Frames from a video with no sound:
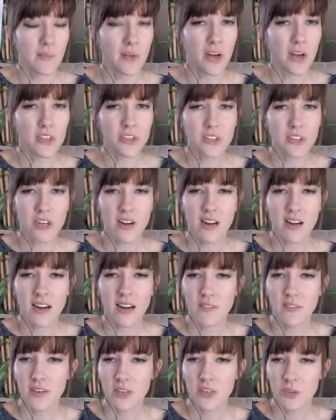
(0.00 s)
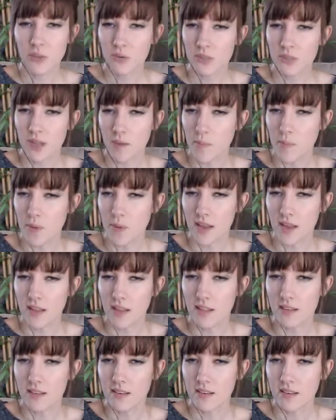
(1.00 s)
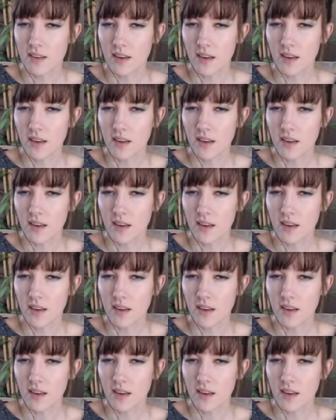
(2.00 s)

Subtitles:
not sure if he shows up in